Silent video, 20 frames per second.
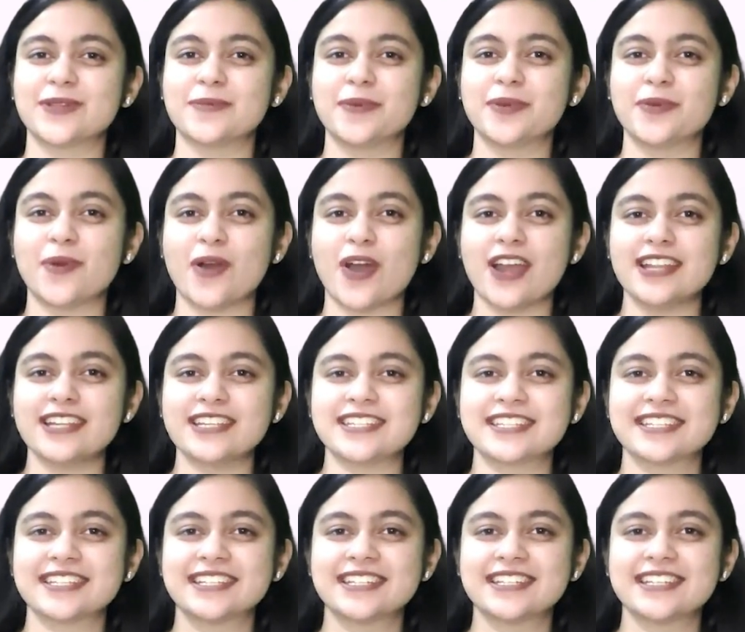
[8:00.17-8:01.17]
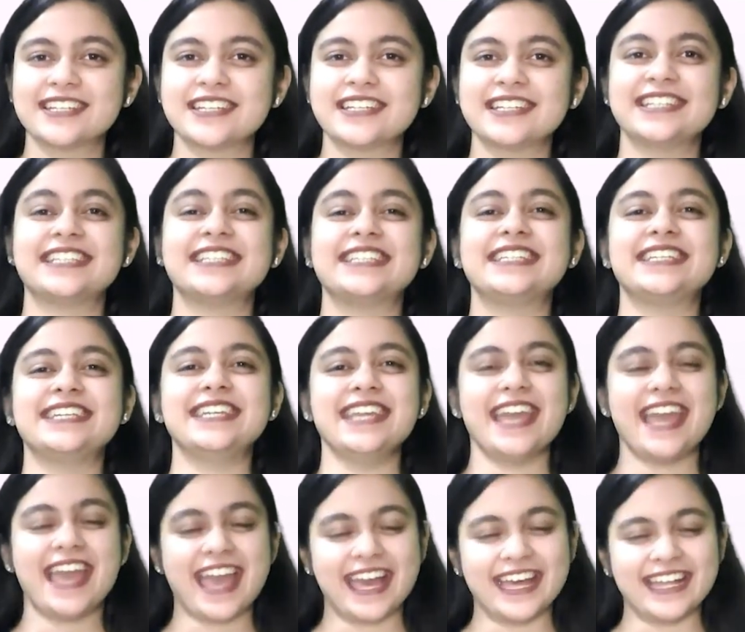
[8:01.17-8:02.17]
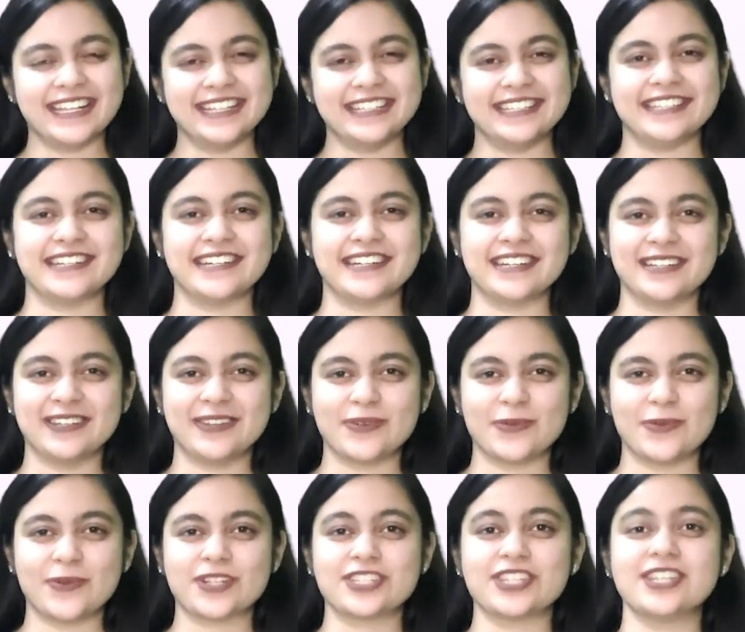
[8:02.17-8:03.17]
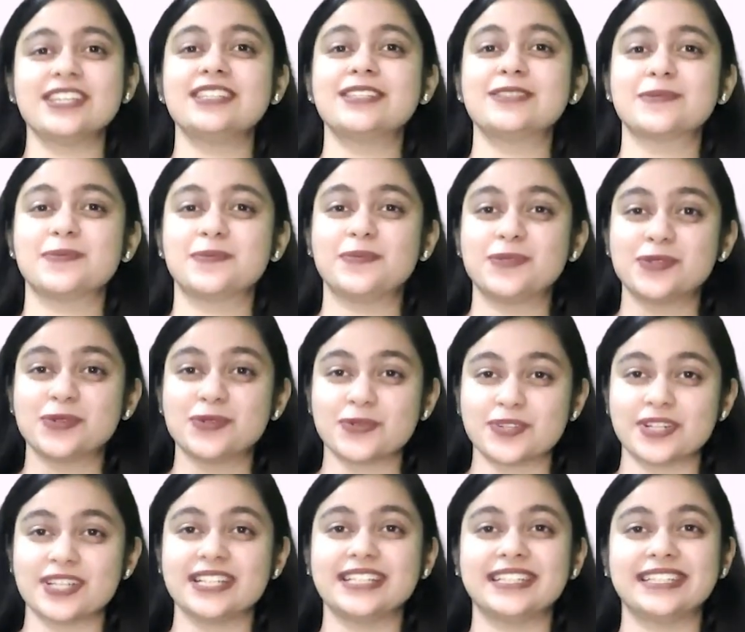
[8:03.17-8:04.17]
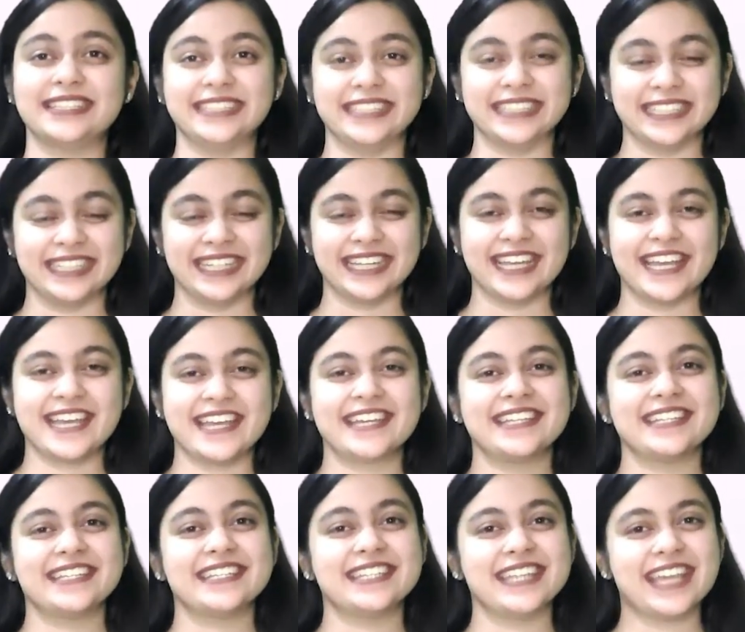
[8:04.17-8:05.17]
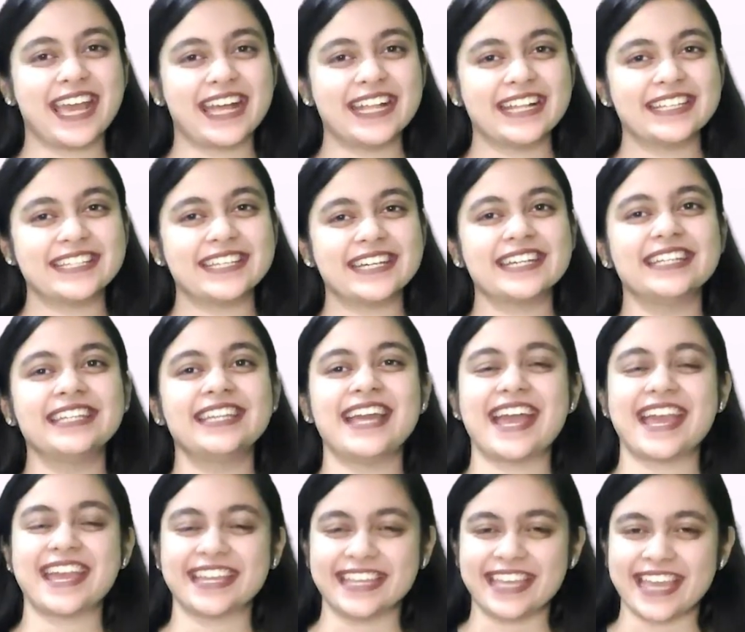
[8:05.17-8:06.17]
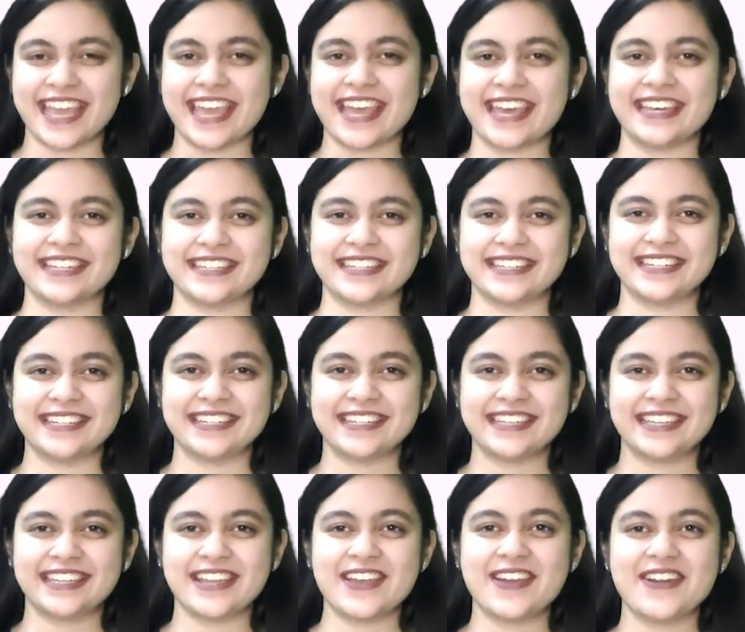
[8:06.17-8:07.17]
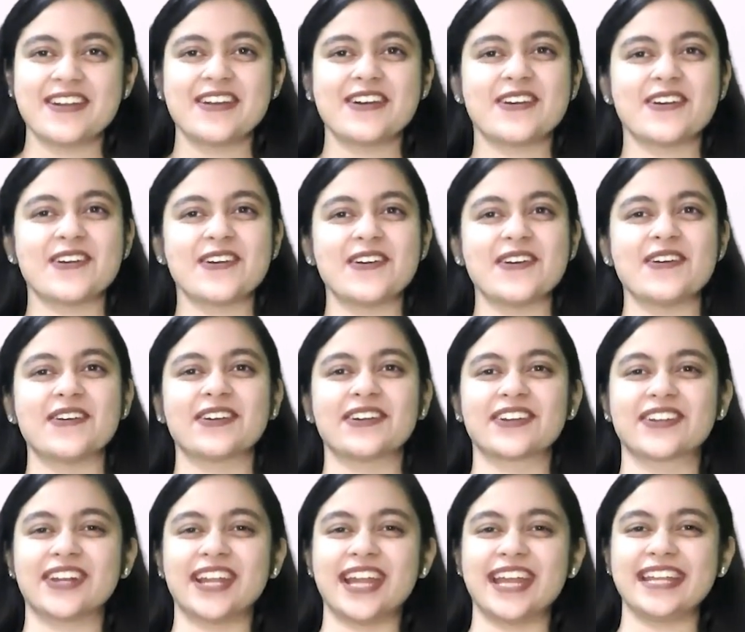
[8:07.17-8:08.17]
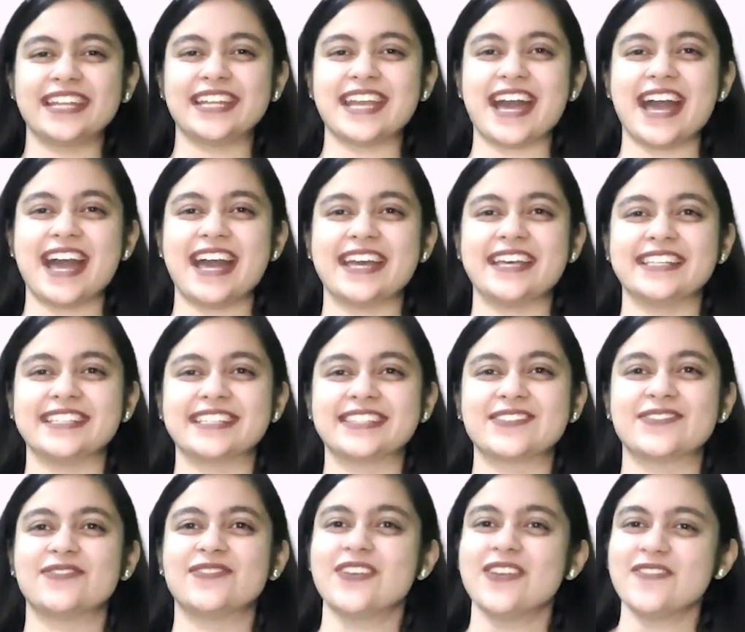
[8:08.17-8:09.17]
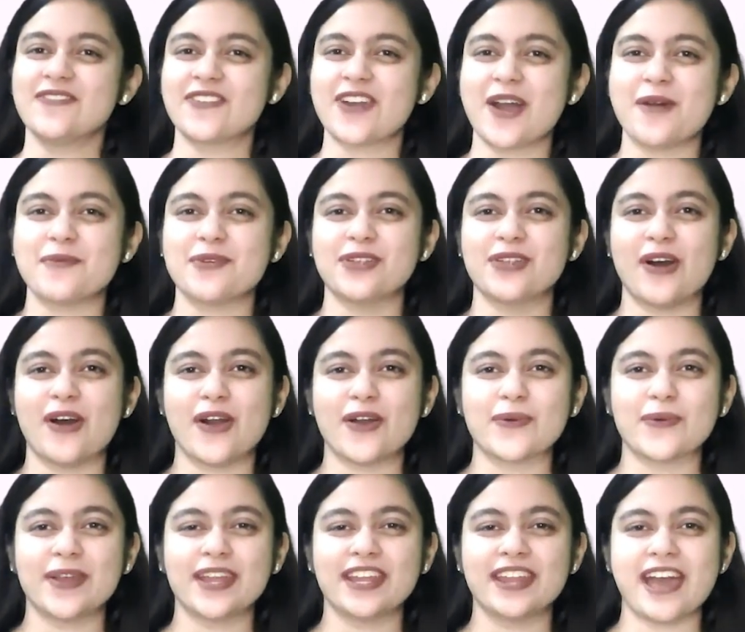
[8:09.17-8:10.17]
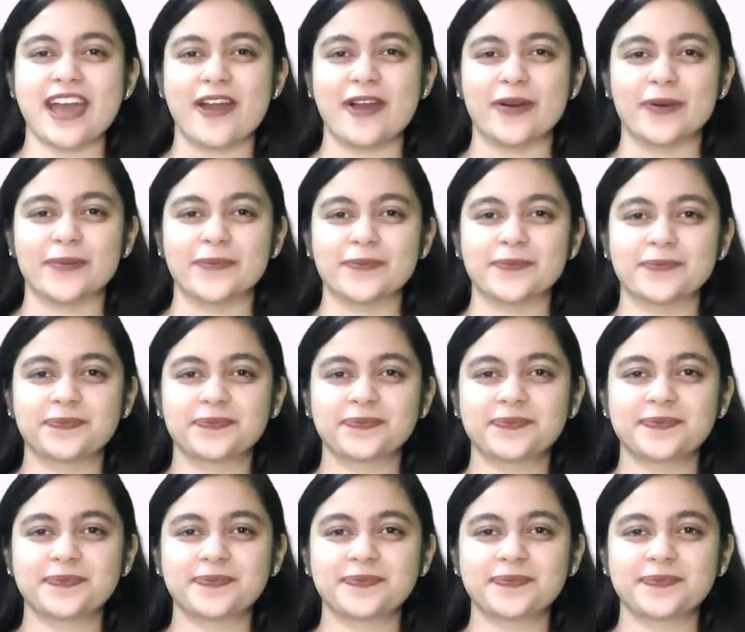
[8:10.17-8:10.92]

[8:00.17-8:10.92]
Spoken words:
will be what? Die Eltern, which is plural die. Die Eltern gehen. Oh, great guys. We've come a long way now.